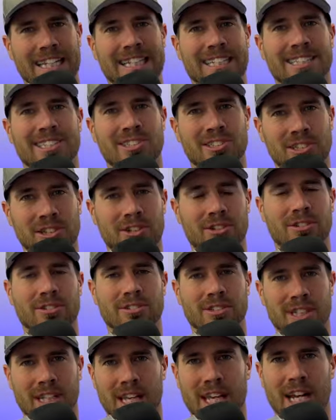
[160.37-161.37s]
easier
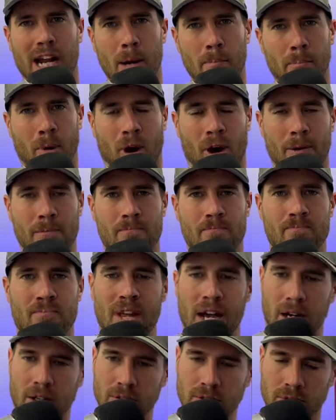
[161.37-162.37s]
to get up on.
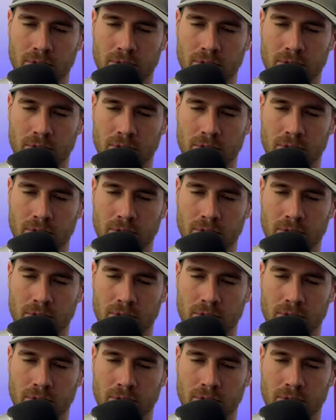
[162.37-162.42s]
Now,